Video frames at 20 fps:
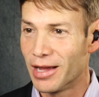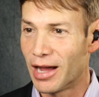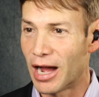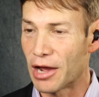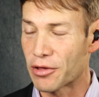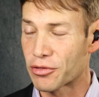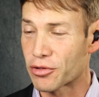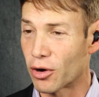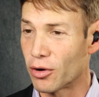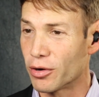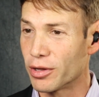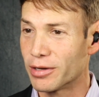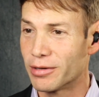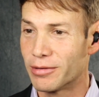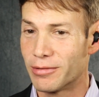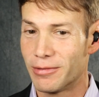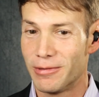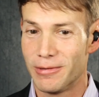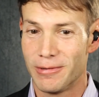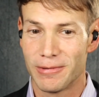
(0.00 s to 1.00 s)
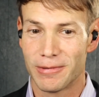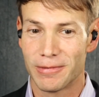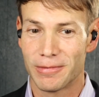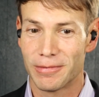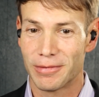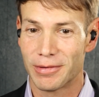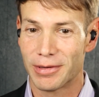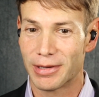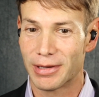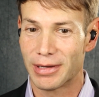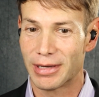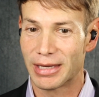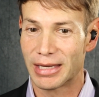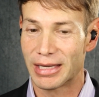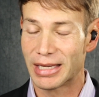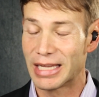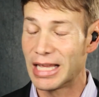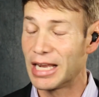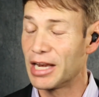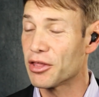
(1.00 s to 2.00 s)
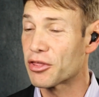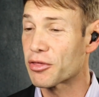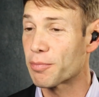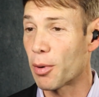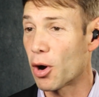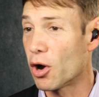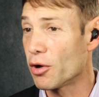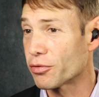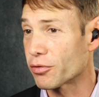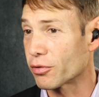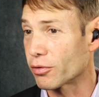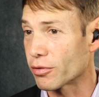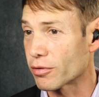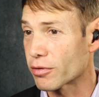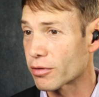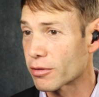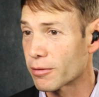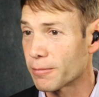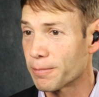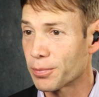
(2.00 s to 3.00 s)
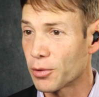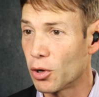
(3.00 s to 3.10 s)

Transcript: I started getting sponsors.